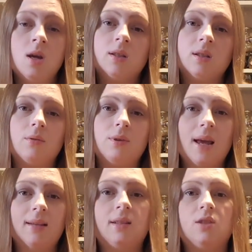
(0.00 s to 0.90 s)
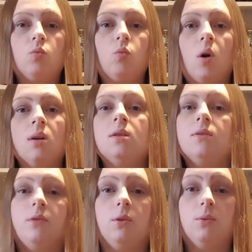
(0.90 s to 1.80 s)
So yes, it's
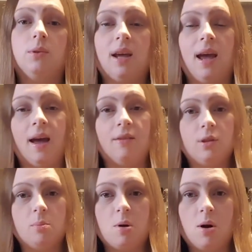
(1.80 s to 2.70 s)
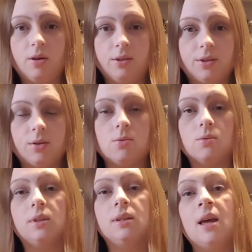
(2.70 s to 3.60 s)
wonderful to have the bath
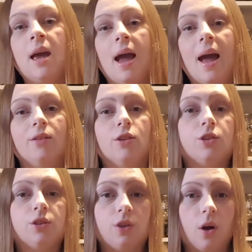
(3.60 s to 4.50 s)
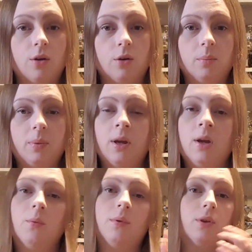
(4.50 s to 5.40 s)
salts and the soap
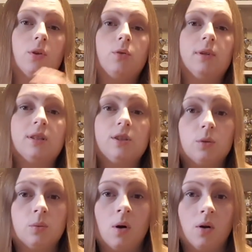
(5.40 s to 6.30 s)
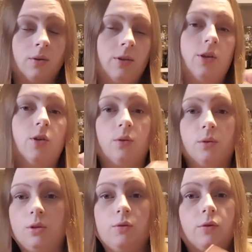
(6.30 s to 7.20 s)
with the crystal on, that
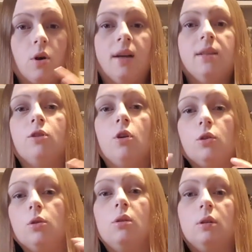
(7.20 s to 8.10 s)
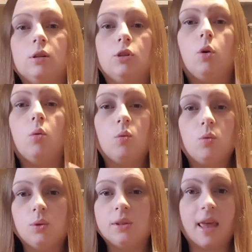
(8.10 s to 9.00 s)
you've kind of got your
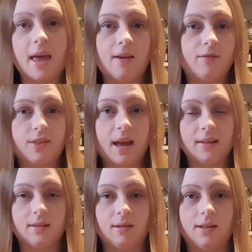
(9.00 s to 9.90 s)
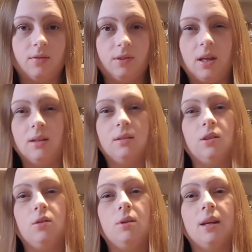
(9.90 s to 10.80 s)
tools there for that side of things,
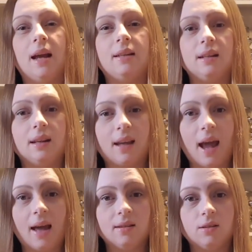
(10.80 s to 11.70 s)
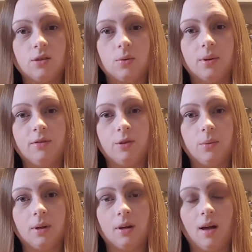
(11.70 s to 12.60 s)
and you can add in a candle if you
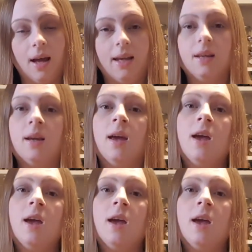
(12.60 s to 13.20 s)
would like.